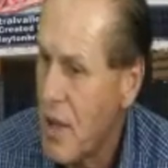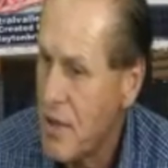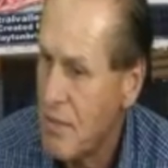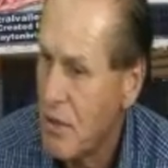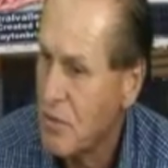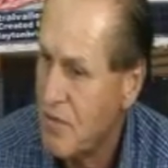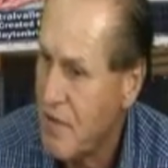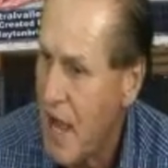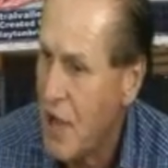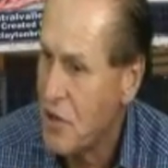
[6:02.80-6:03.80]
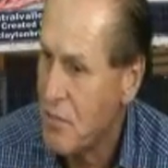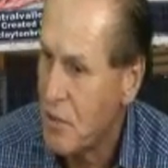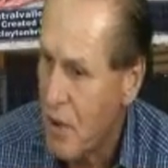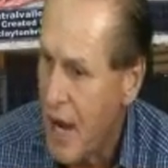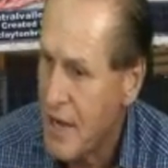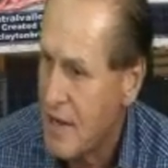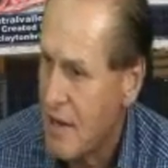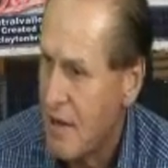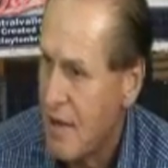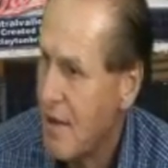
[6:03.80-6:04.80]
away the most valuable right
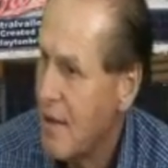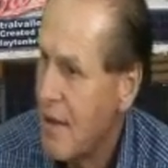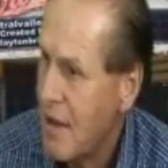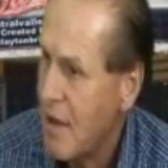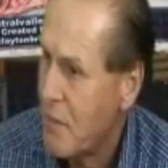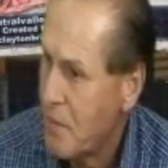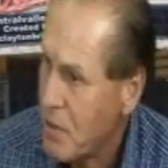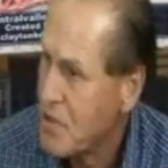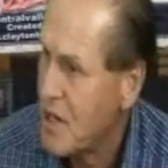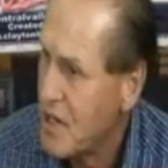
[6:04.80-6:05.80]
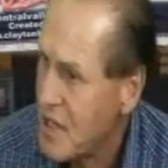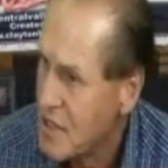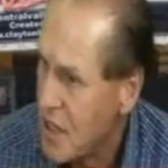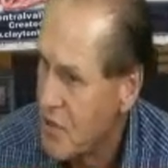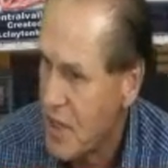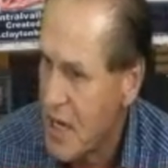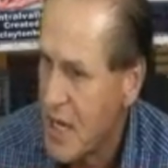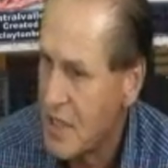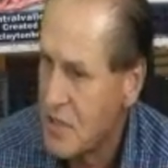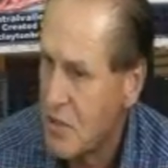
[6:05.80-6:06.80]
of a person in this country,
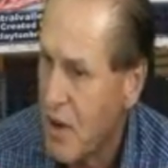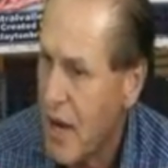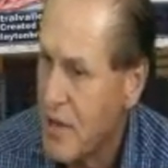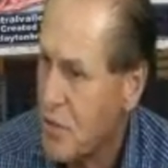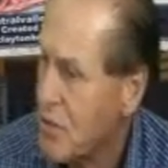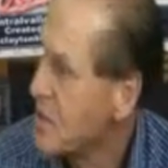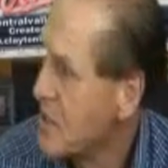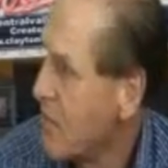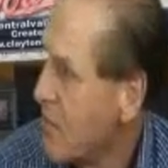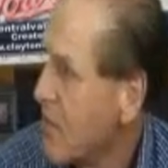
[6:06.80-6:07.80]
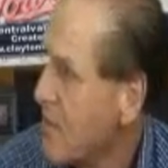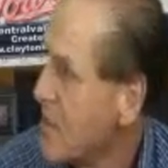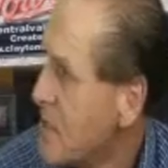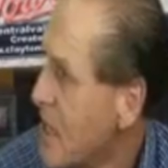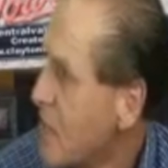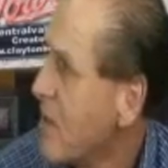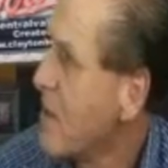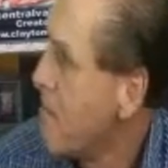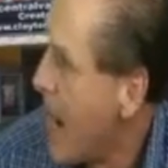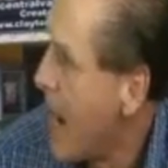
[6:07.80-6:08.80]
and that's the right to a
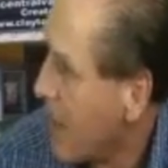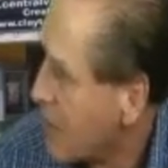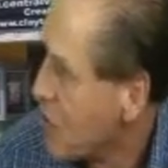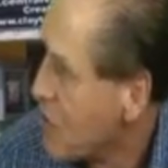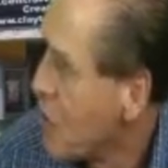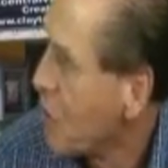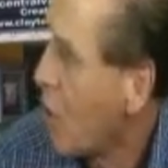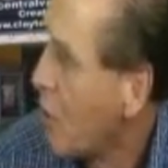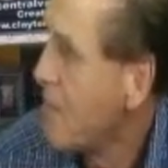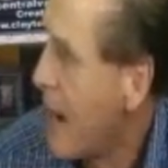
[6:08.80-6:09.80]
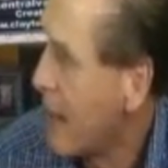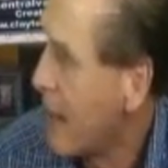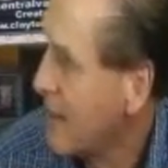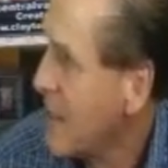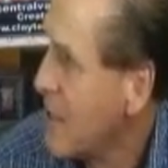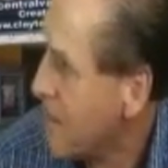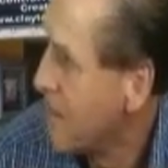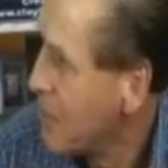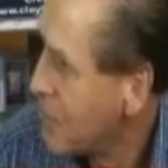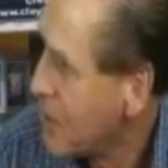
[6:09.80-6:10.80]
secret ballot. Your own ballot in the
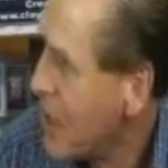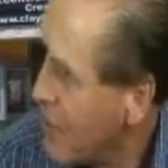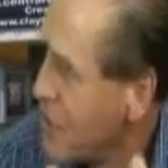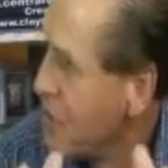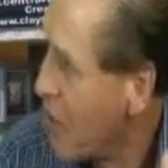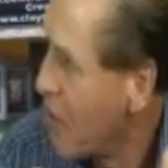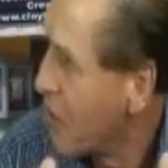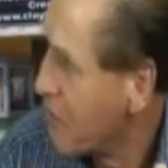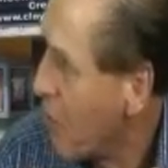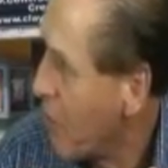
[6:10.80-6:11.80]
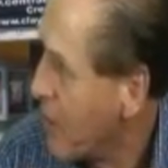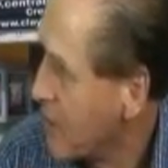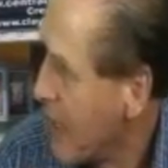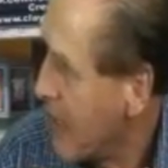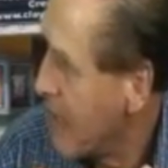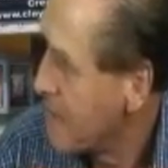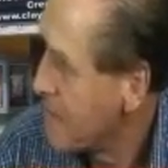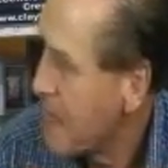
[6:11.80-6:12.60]
booth, and you vote for it, okay?